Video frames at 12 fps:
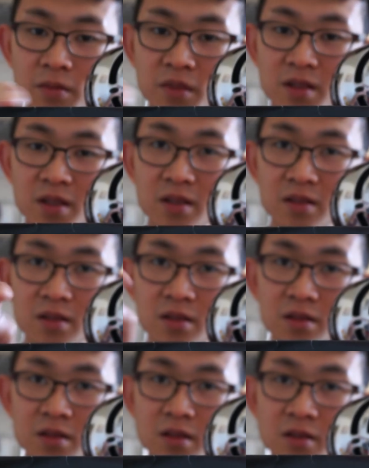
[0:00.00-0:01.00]
it says
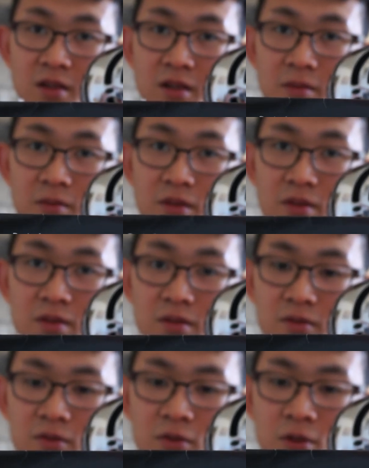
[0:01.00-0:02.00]
here it comes
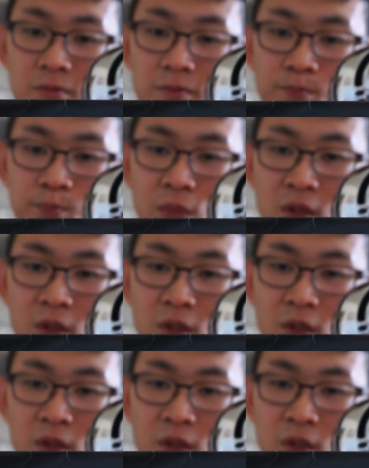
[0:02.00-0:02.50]
from